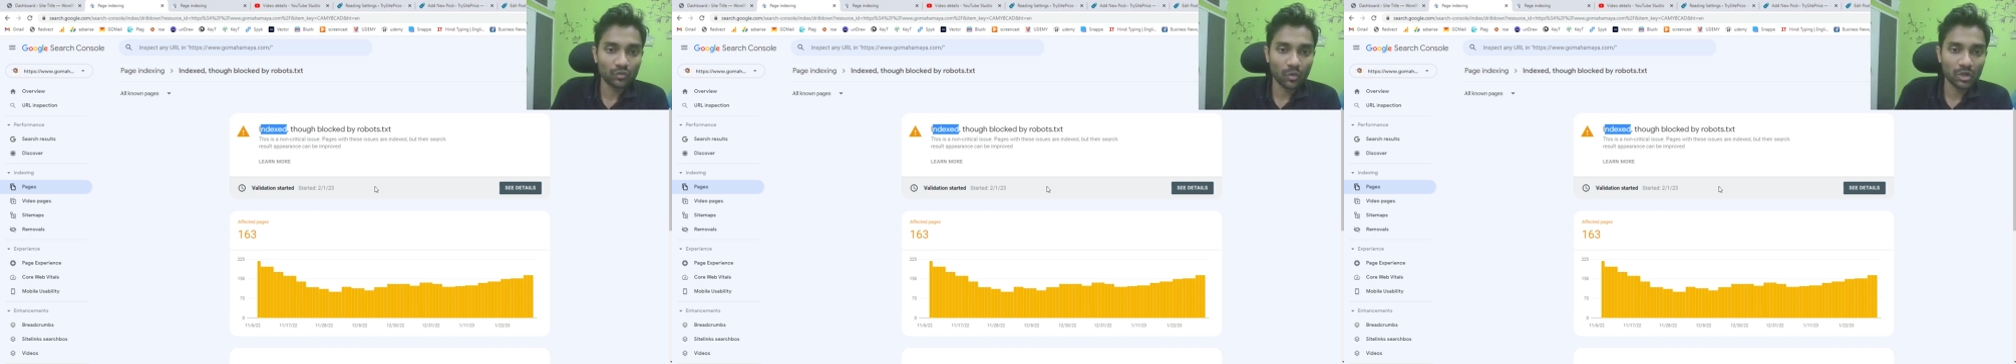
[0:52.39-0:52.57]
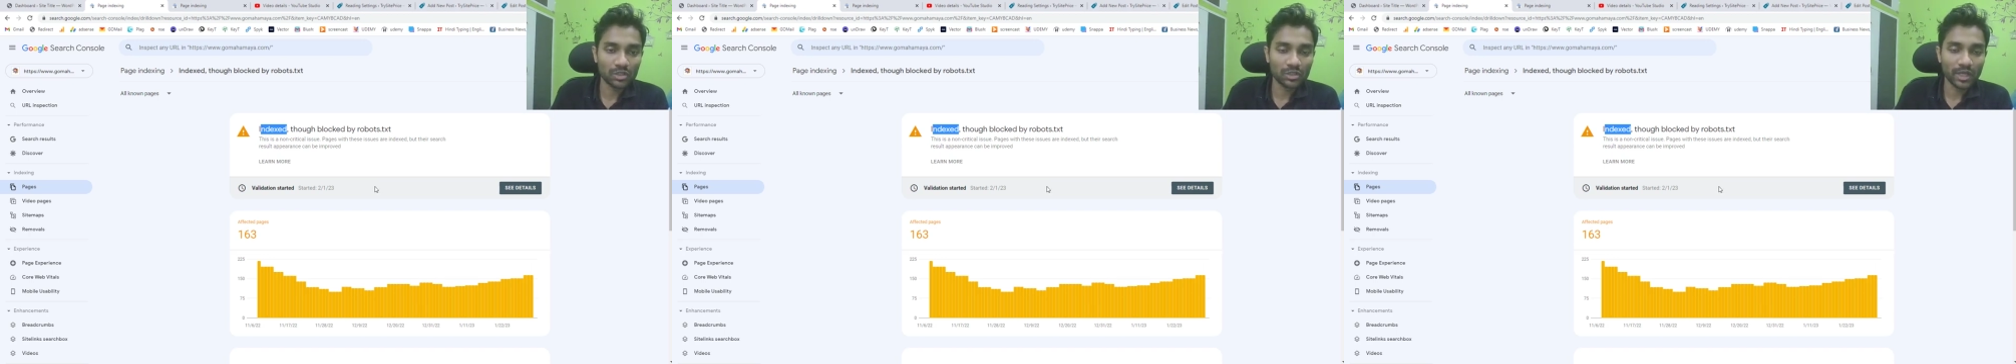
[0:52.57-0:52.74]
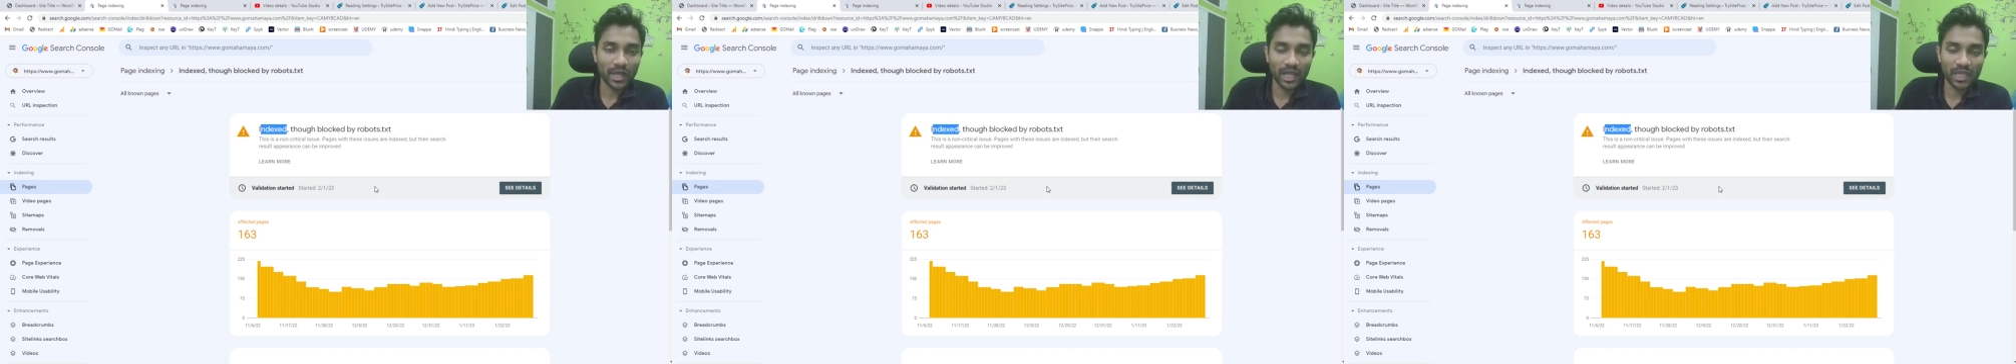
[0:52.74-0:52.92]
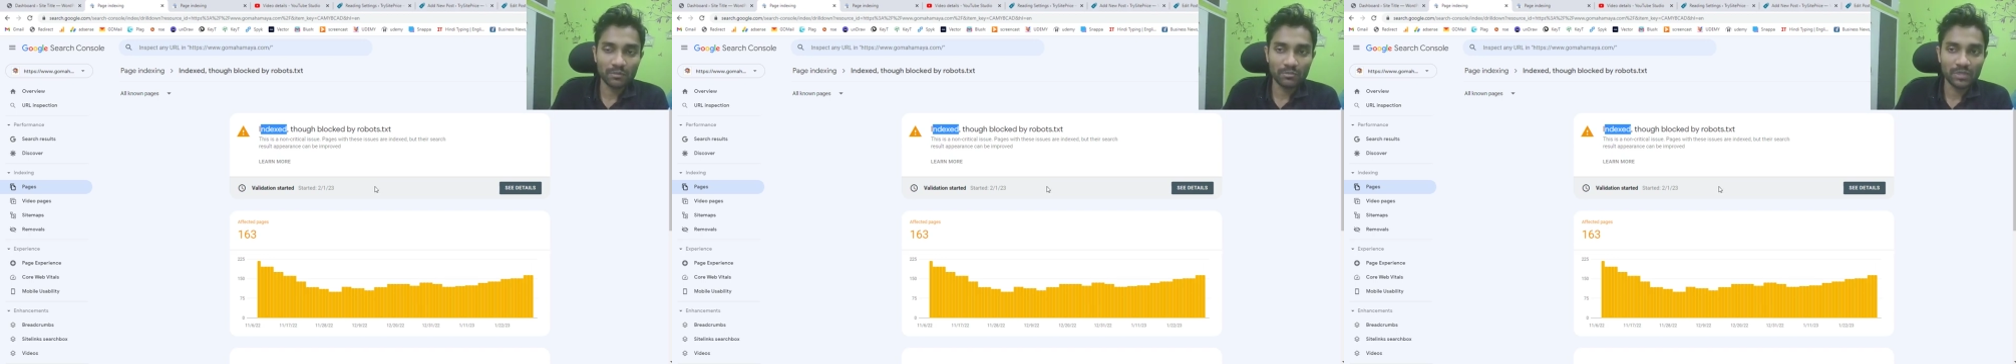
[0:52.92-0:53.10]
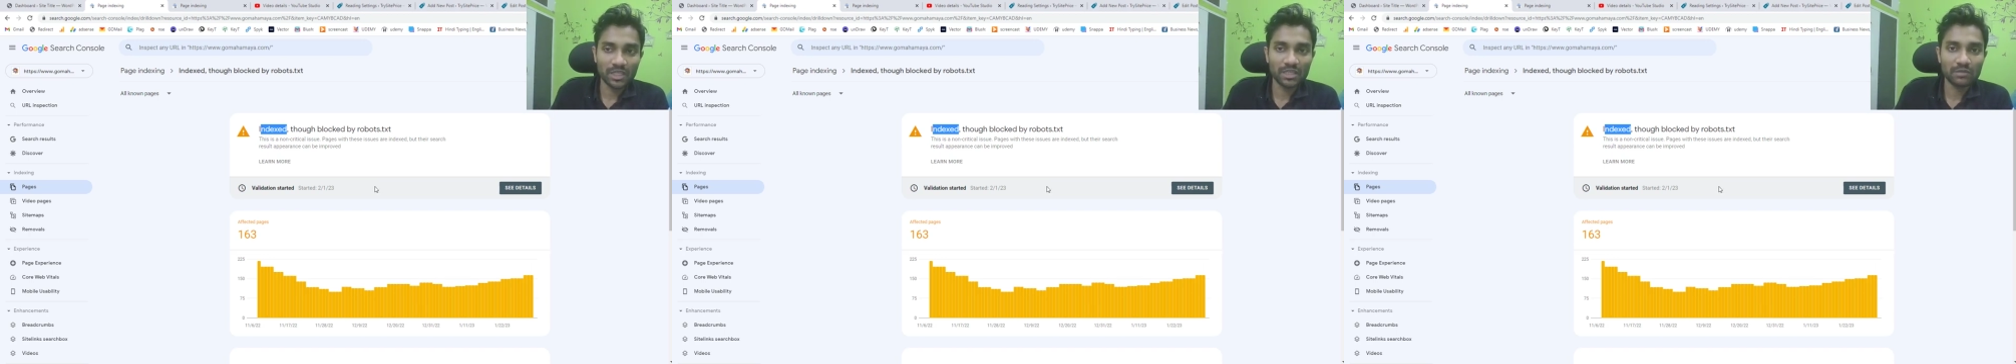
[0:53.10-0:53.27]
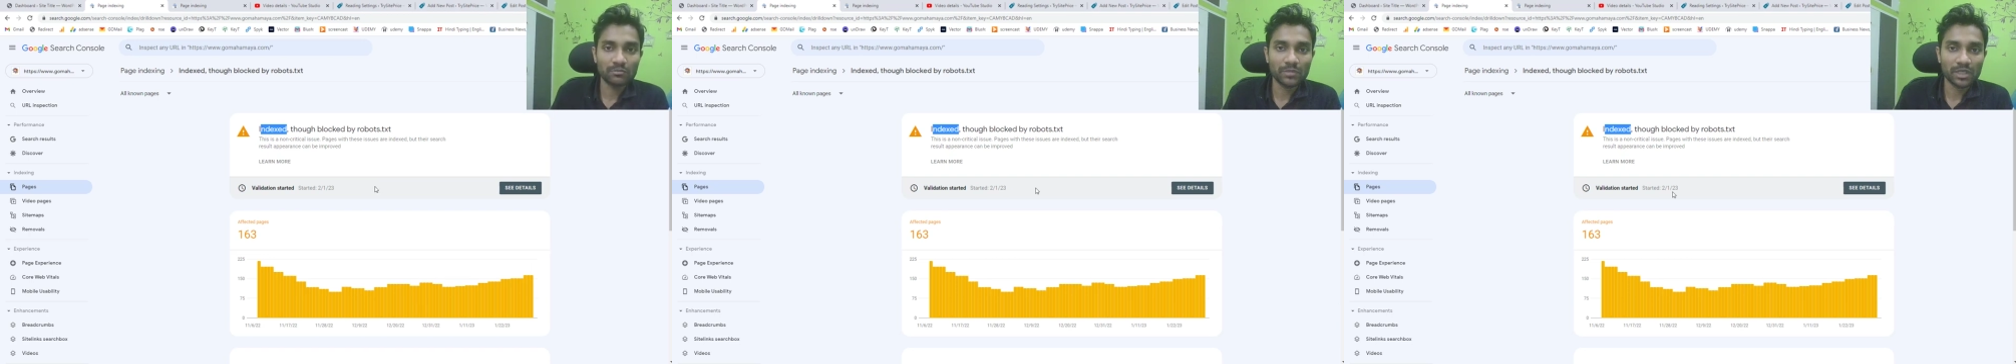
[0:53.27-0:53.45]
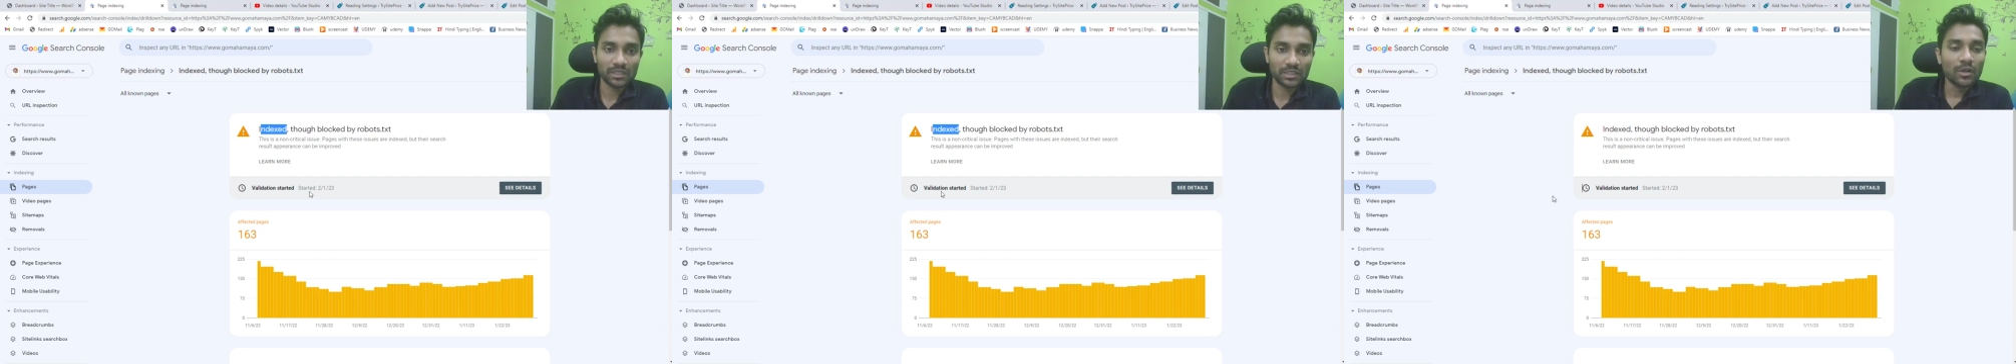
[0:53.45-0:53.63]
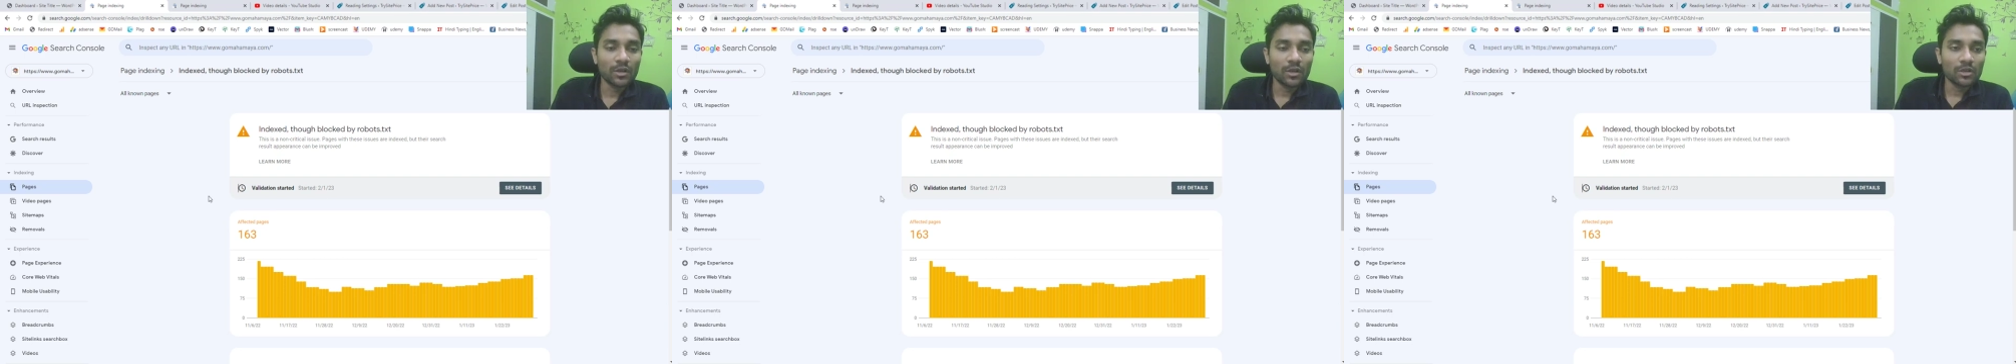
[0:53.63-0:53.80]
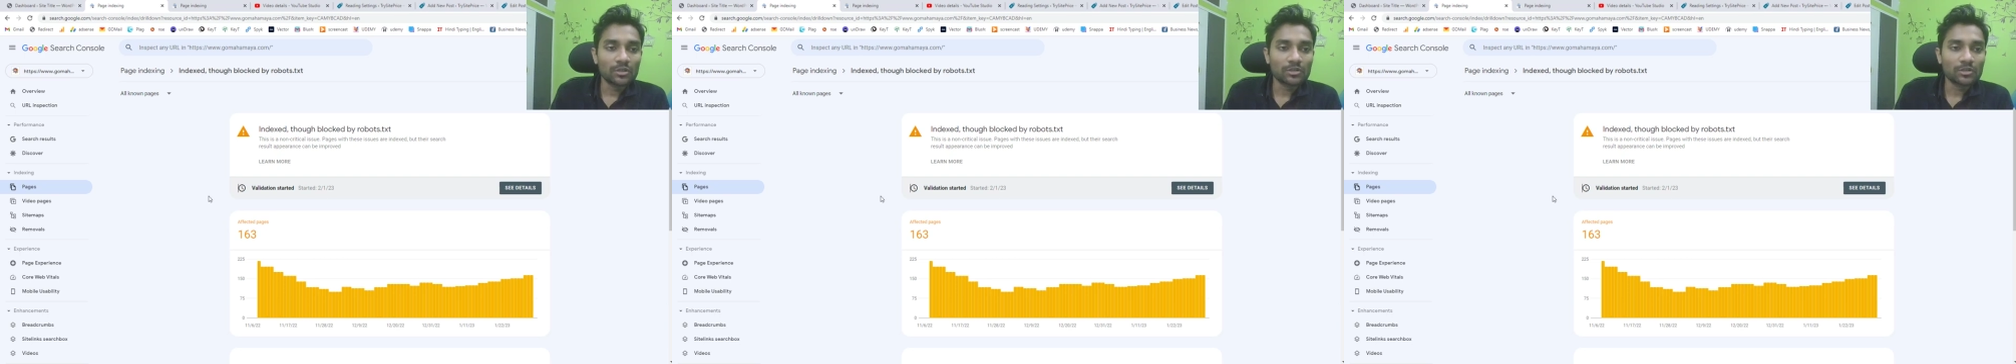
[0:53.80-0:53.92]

what I mean by this.